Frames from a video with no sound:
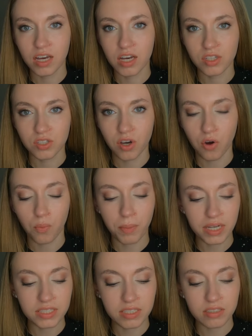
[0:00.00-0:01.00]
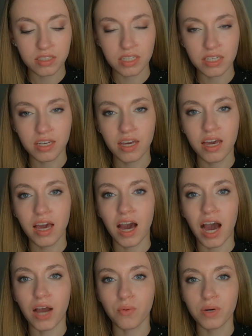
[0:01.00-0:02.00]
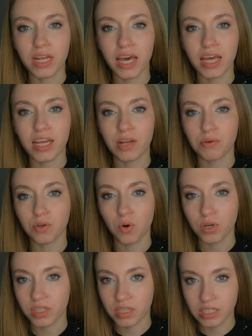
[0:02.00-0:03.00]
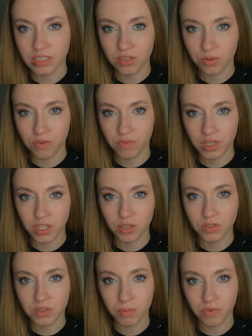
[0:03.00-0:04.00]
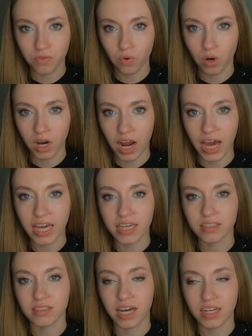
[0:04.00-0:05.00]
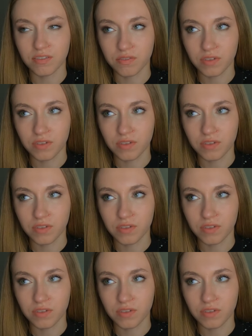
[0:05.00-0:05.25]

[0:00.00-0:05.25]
So basically, I went ahead and recorded these three videos before I kind of